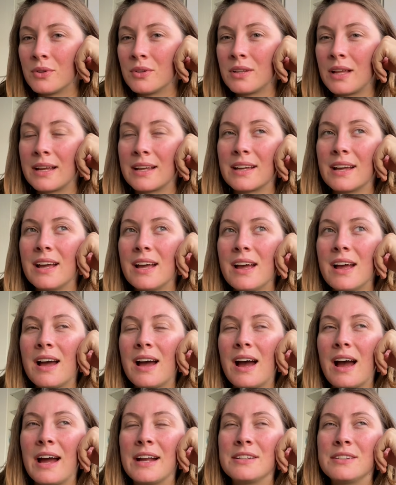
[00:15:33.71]
Like,
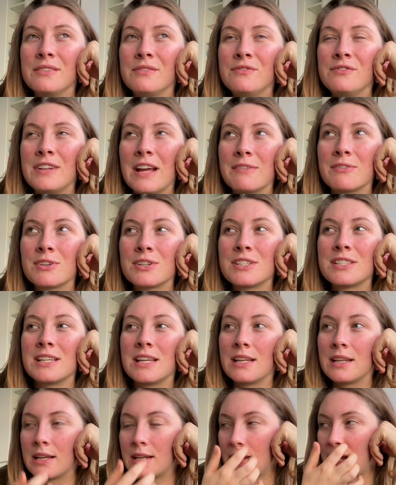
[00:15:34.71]
I'd never
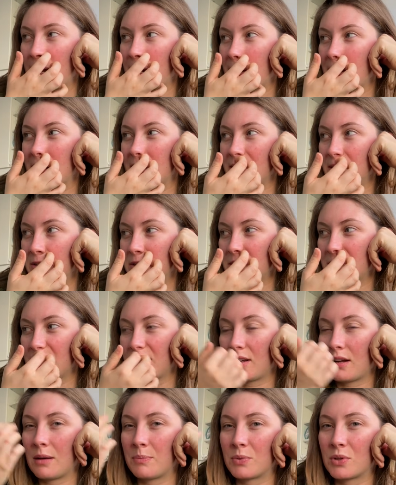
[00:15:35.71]
seen a carriage
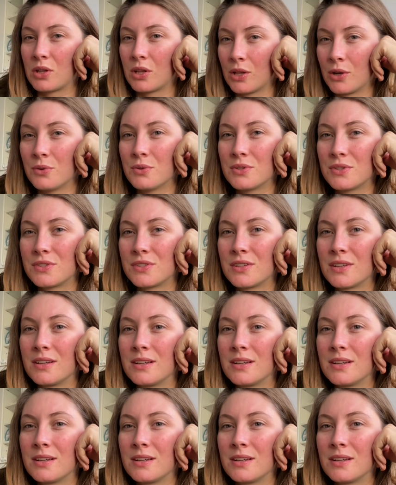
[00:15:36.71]
up close